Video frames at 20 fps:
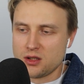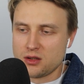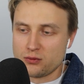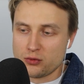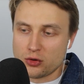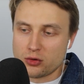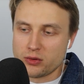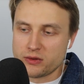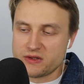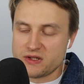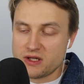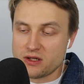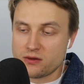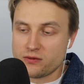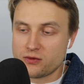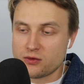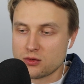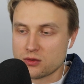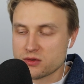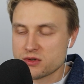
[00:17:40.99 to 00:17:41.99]
rook would take,
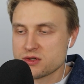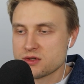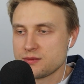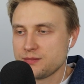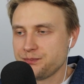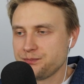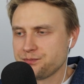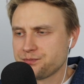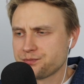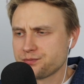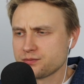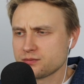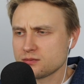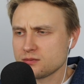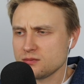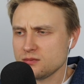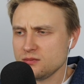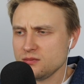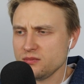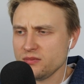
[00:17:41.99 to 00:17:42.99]
of course.
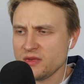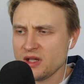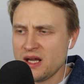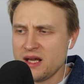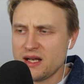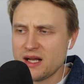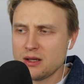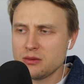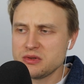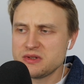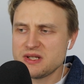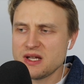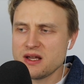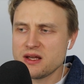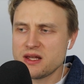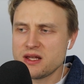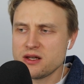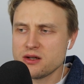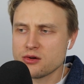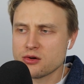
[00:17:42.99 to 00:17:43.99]
And I would
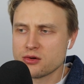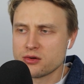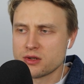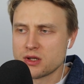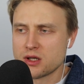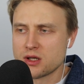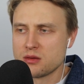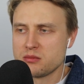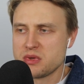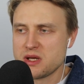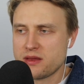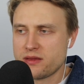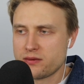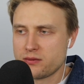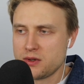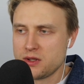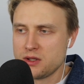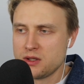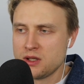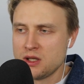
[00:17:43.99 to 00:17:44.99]
take here on
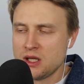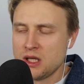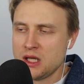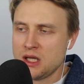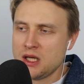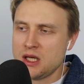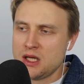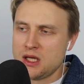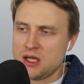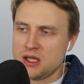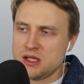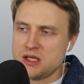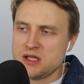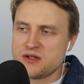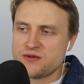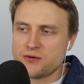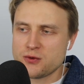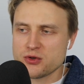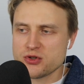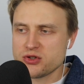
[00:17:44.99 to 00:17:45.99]
b3.
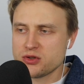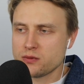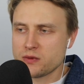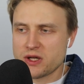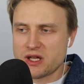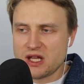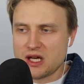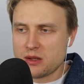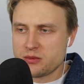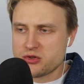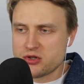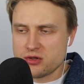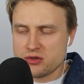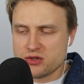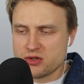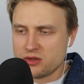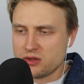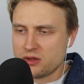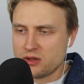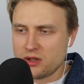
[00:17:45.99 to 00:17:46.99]
He's forced to recapture,
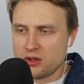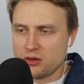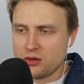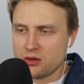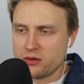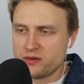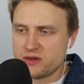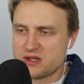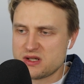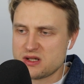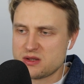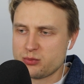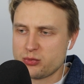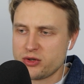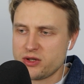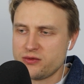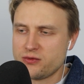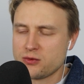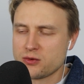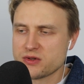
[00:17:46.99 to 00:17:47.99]
so all of this is
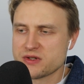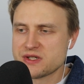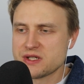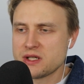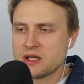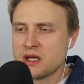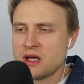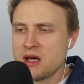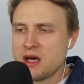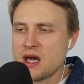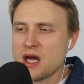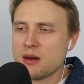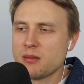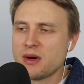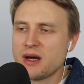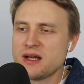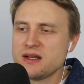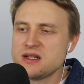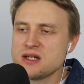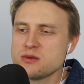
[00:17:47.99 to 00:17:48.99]
pretty forcing. And
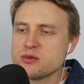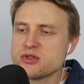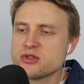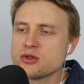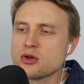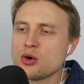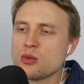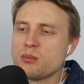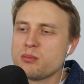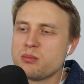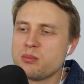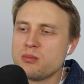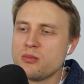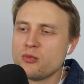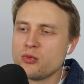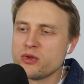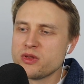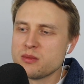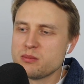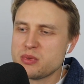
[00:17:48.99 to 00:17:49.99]
my idea was to go
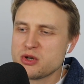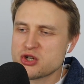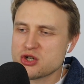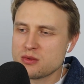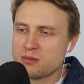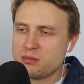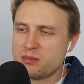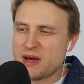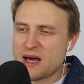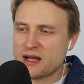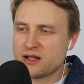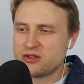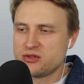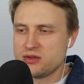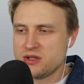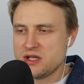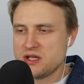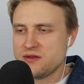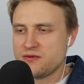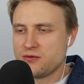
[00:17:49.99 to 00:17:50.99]
with the bishop back
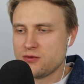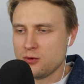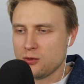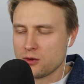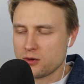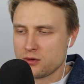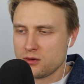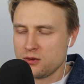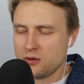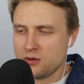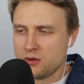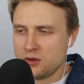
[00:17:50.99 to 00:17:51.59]
to e4.